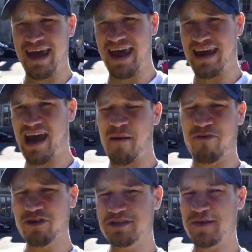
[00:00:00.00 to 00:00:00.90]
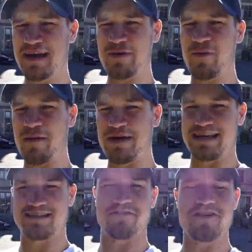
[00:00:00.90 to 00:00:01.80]
in approximately 1
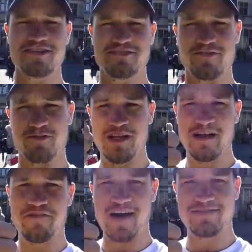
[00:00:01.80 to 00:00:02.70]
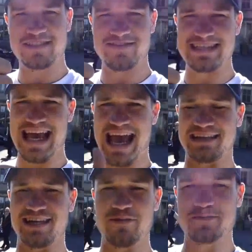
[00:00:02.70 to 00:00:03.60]
minute. So first of all,
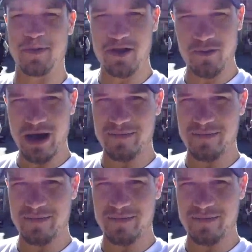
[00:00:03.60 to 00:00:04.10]
570S. I was blown away